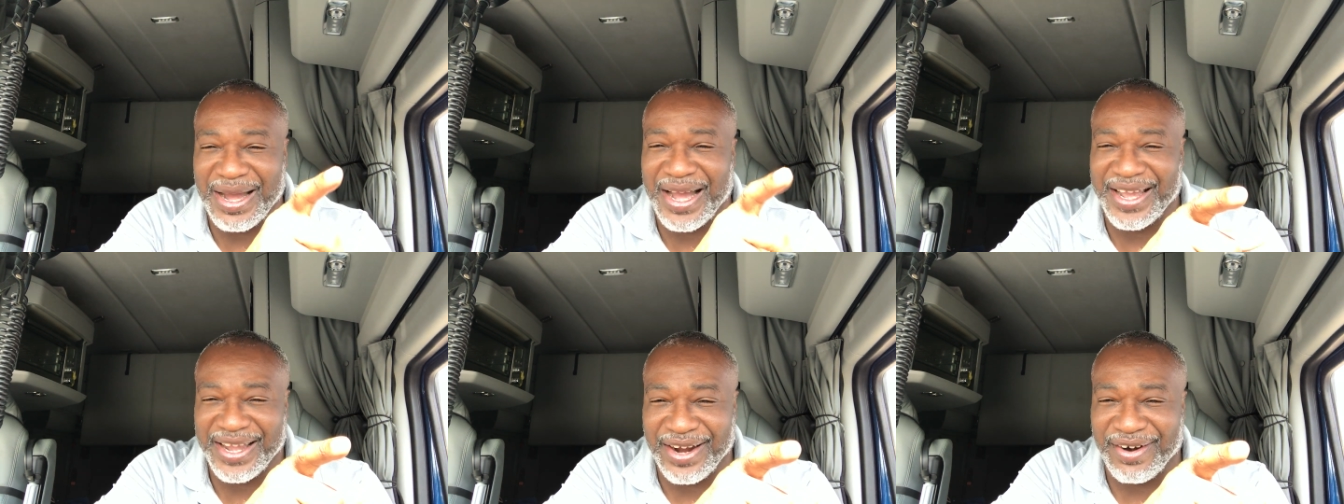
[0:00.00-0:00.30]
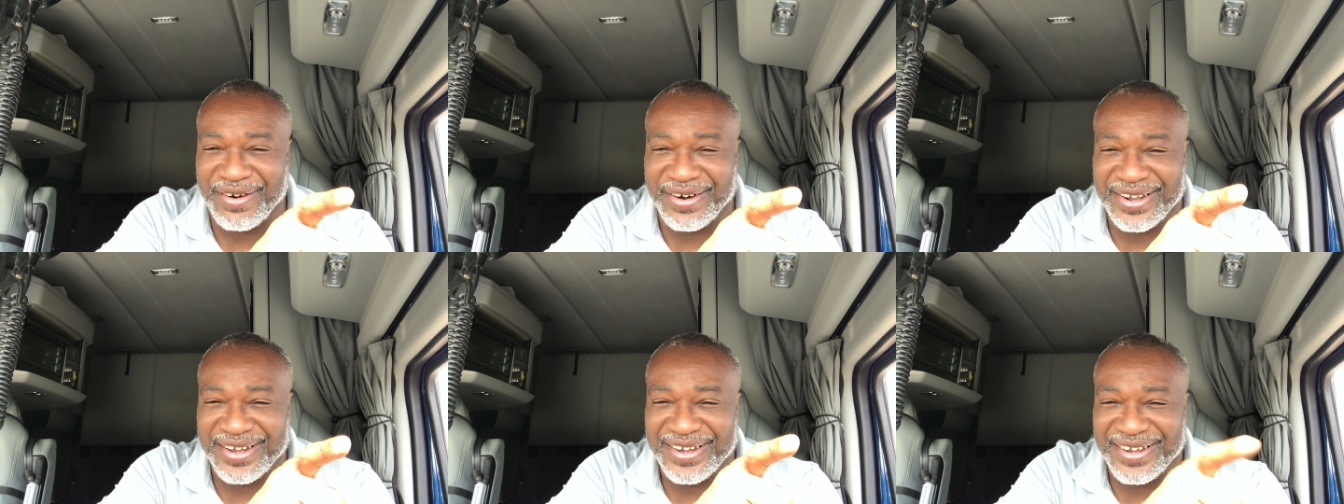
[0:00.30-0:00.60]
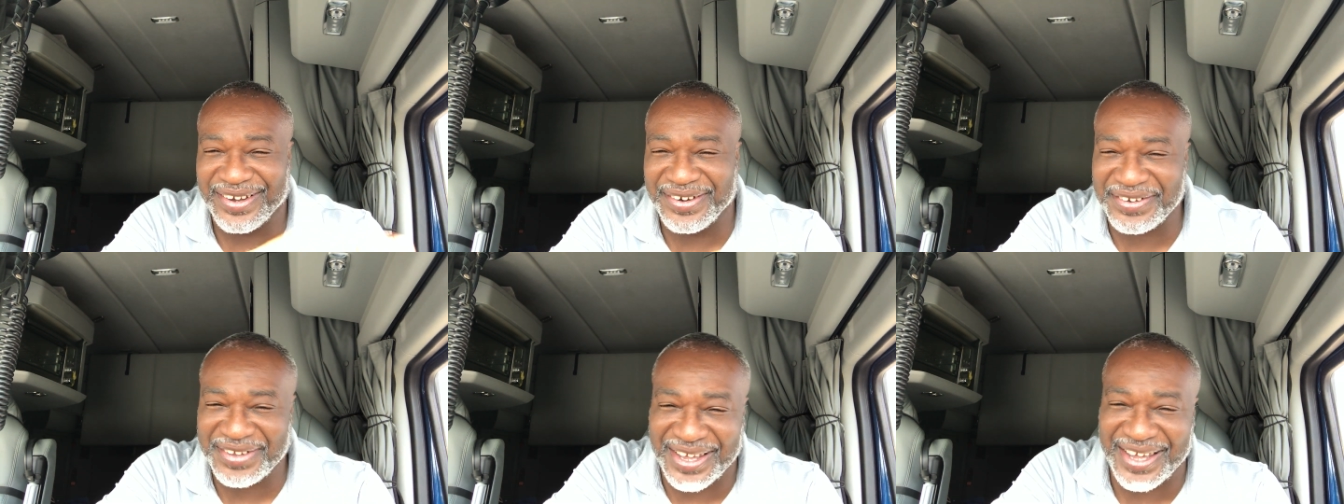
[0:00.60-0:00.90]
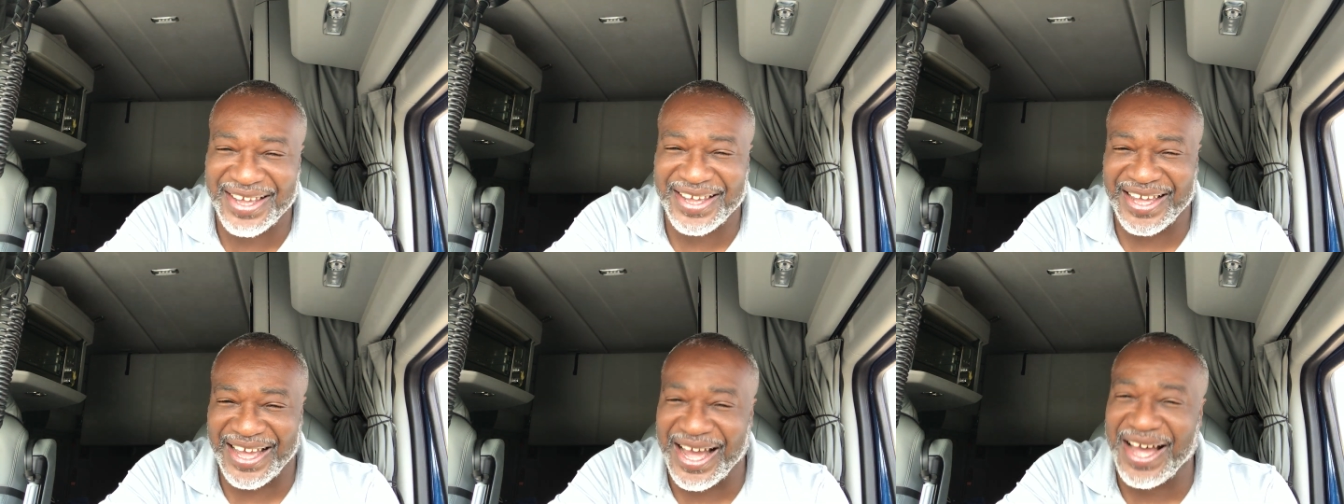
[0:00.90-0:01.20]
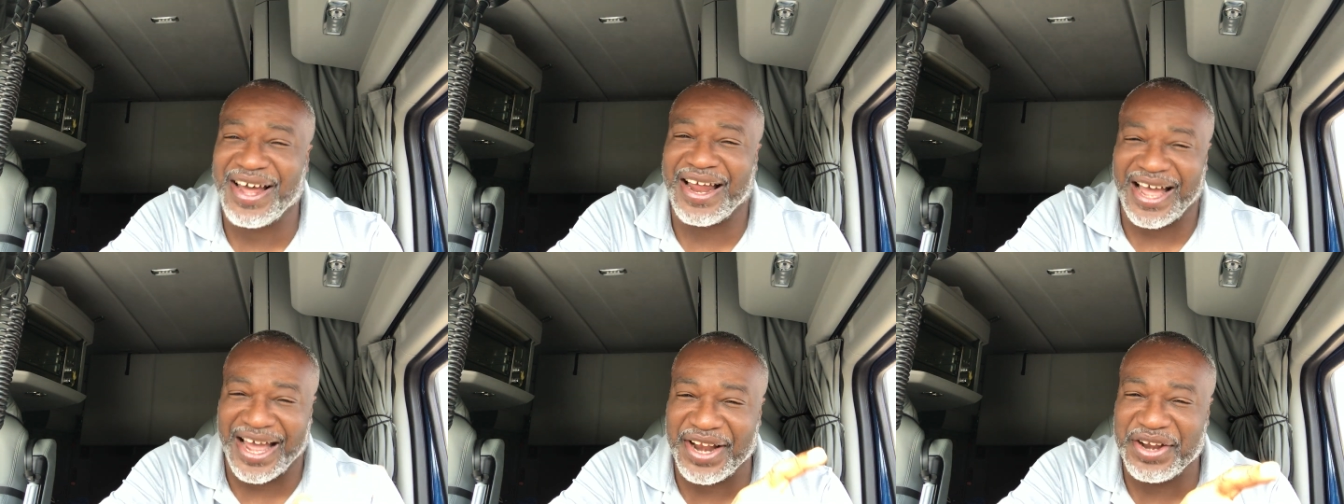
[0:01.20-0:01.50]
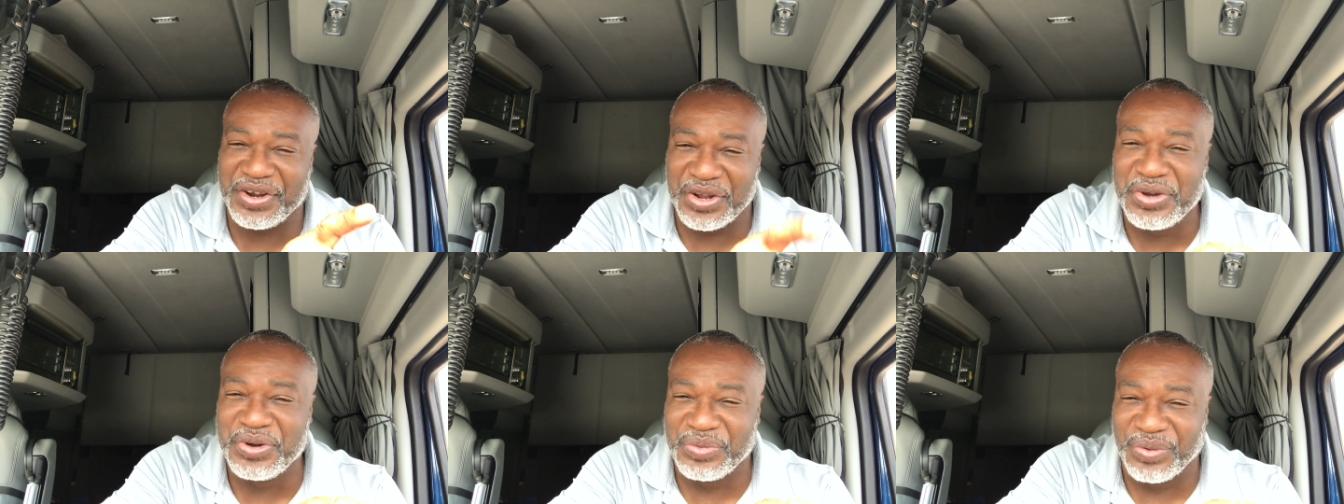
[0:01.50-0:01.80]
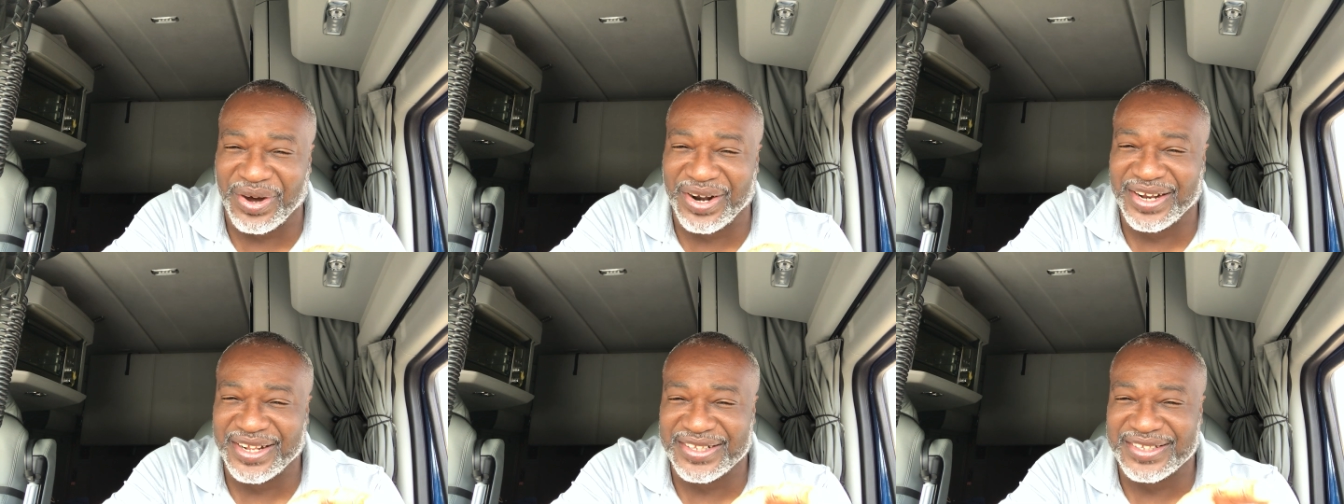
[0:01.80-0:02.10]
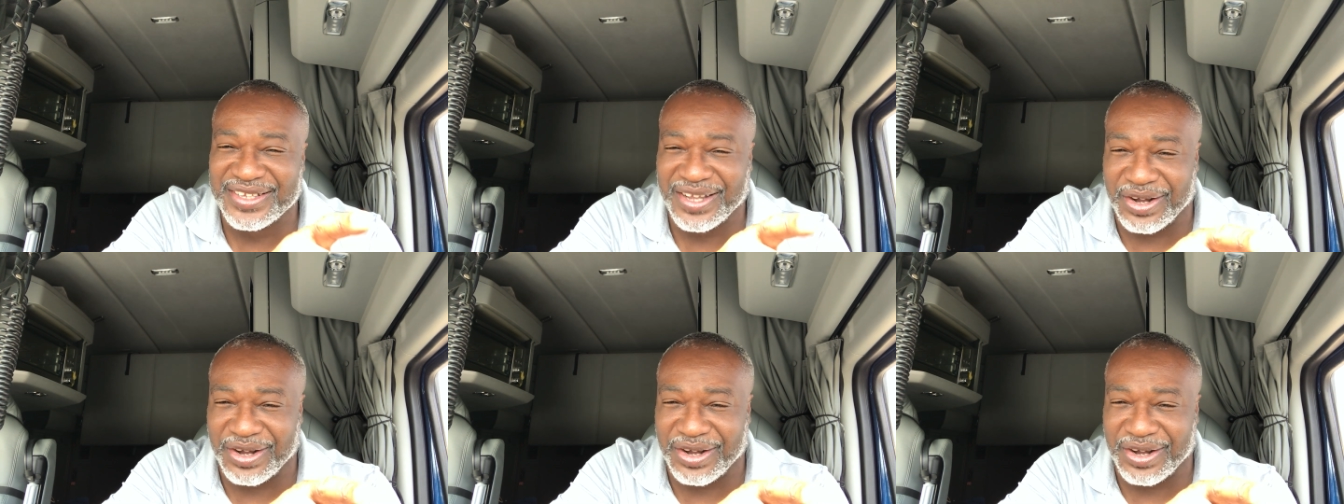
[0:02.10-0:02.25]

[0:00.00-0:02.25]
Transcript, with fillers: area. Okay, I do want to